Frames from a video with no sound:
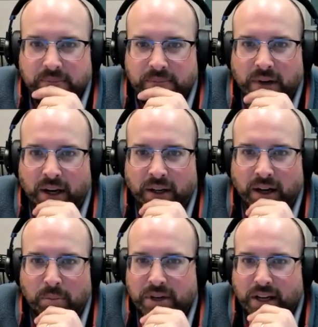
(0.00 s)

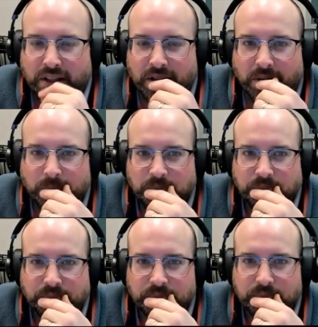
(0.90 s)
up and down the hill.
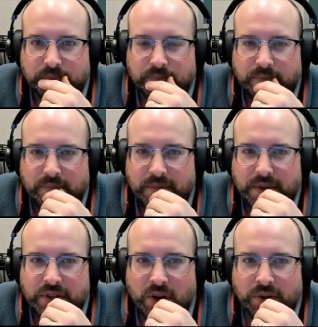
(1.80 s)

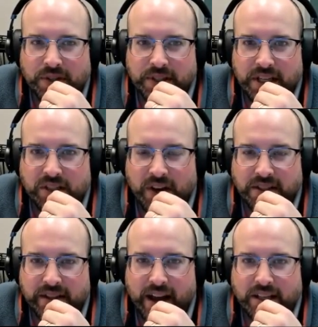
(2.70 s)
So if this is east
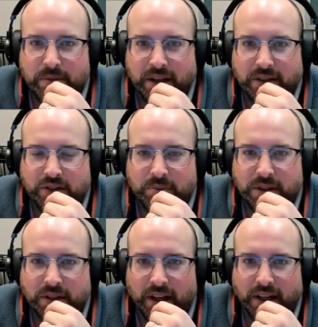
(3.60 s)
facing aspect, this would
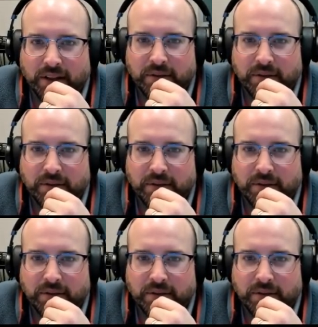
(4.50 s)
be like